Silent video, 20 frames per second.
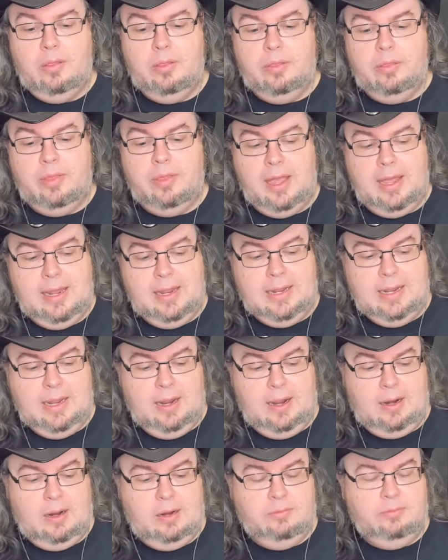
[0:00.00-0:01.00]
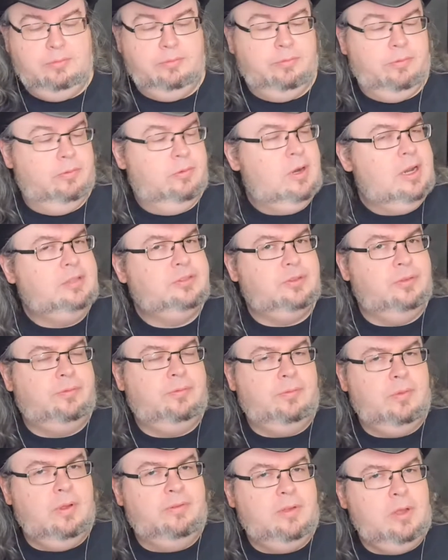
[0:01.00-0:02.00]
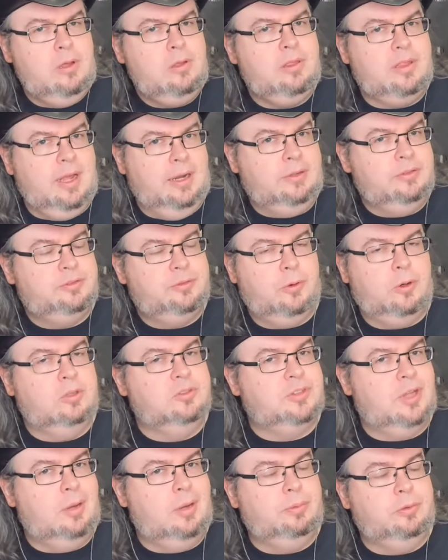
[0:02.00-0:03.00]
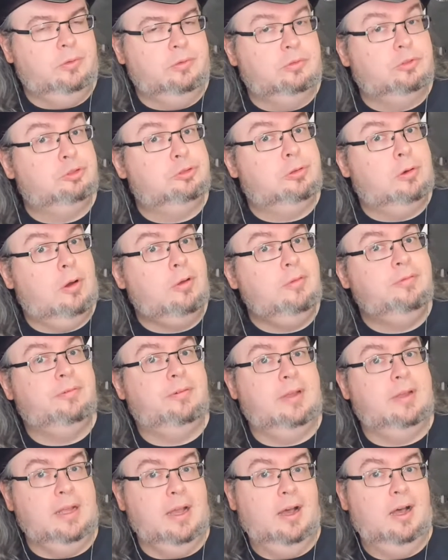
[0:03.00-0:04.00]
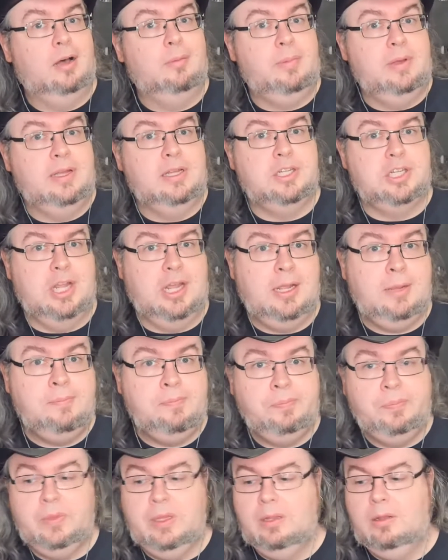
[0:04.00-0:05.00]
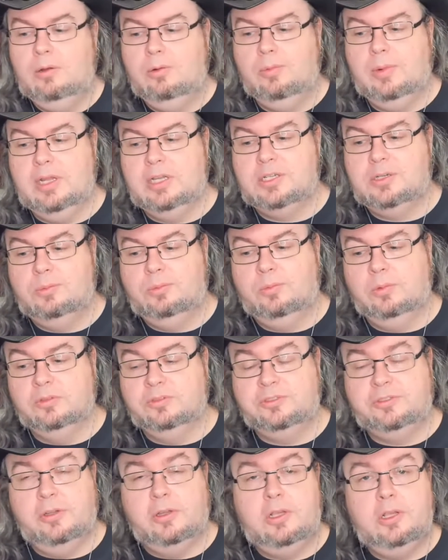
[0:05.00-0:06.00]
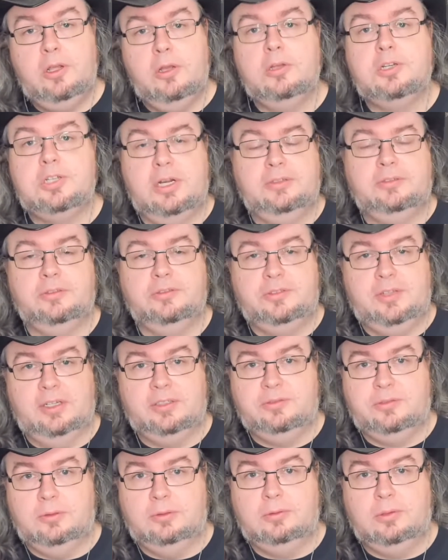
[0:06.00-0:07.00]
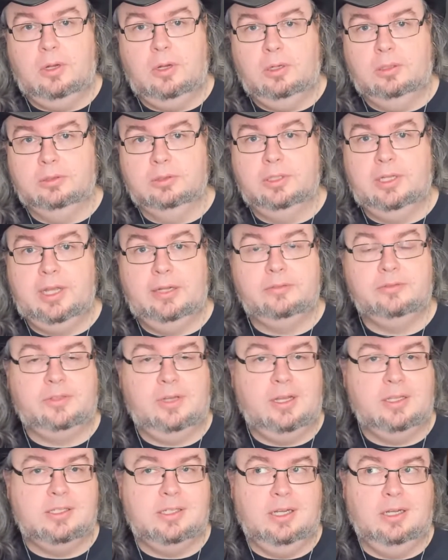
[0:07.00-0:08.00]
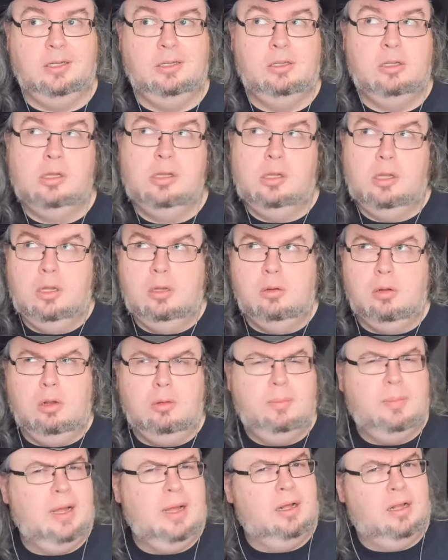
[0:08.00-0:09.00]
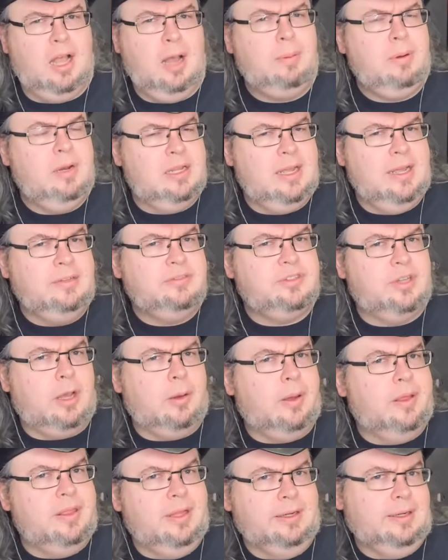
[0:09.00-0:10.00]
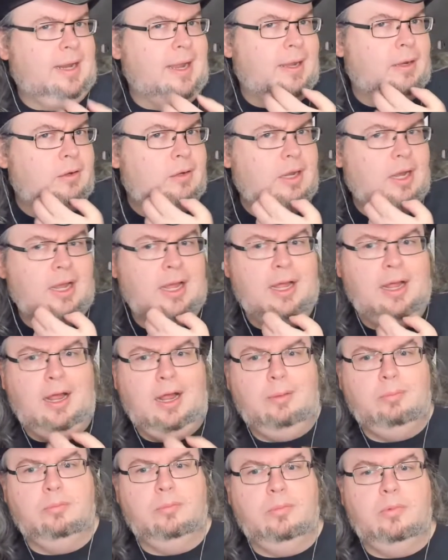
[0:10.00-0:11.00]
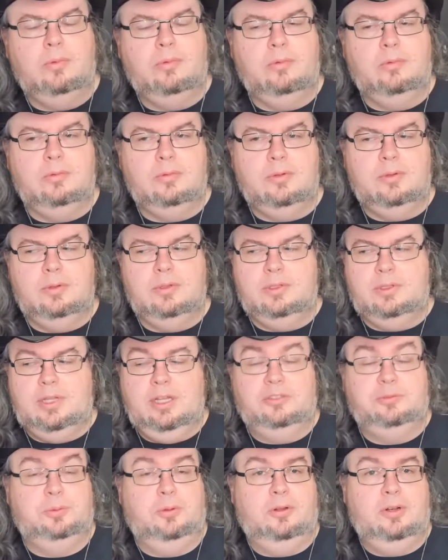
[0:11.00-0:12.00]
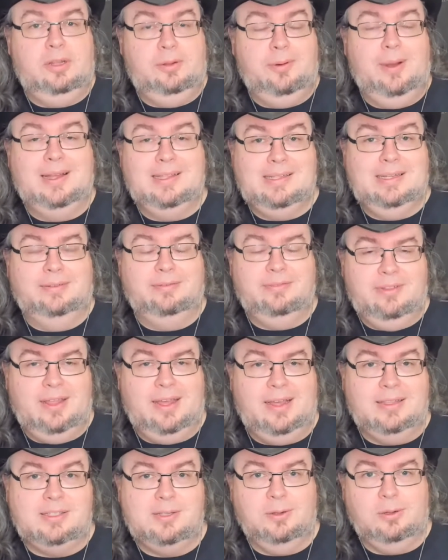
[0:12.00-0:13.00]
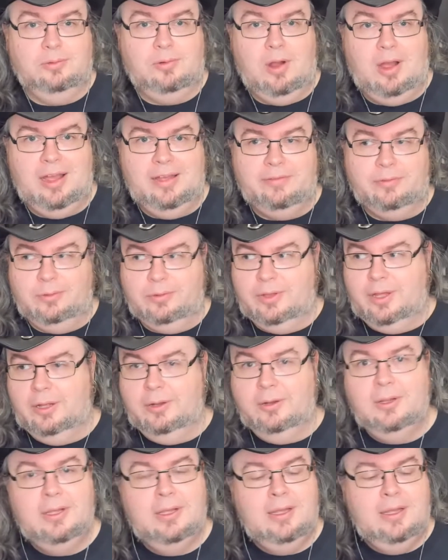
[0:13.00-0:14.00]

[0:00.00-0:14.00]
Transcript: they released a few things. For example, Trophy RPG, which was hugely successful on Kickstarter about a couple of years ago, I think now. I'm desperately waiting for that to arrive, although